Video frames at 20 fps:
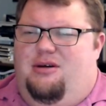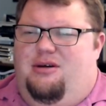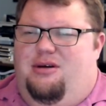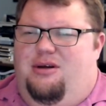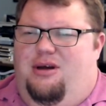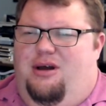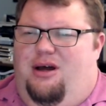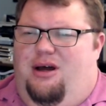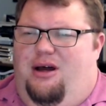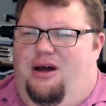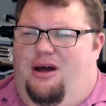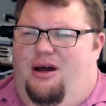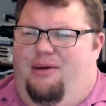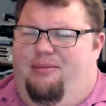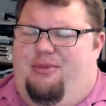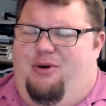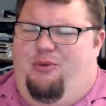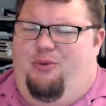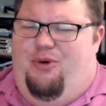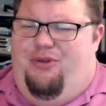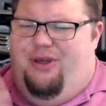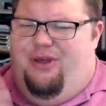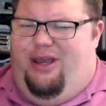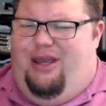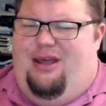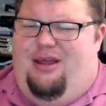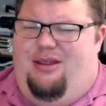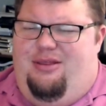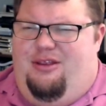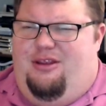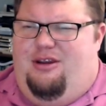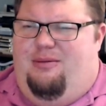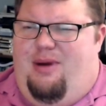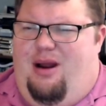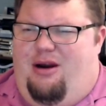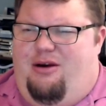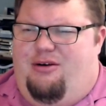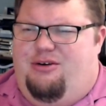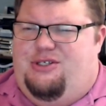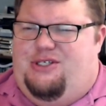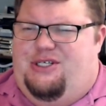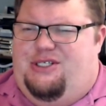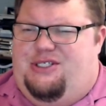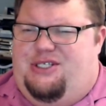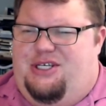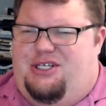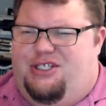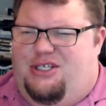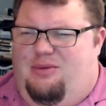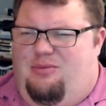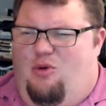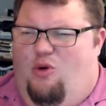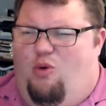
within the democracy system